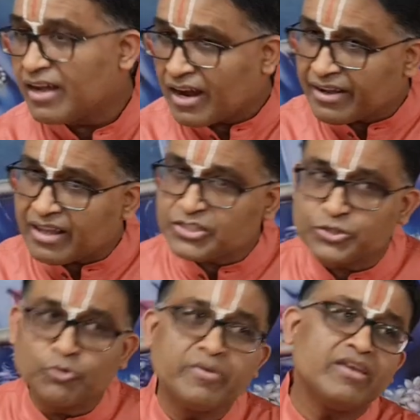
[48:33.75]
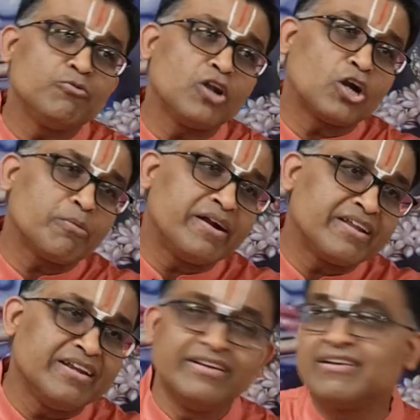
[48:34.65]
Attach to me, you will
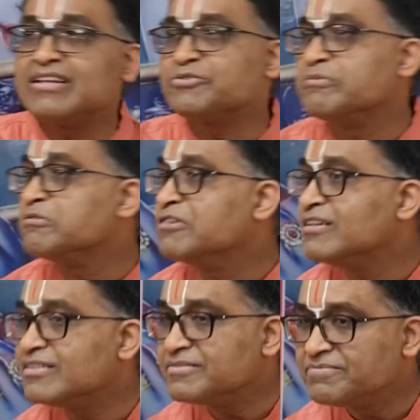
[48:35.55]
automatically detach from the world.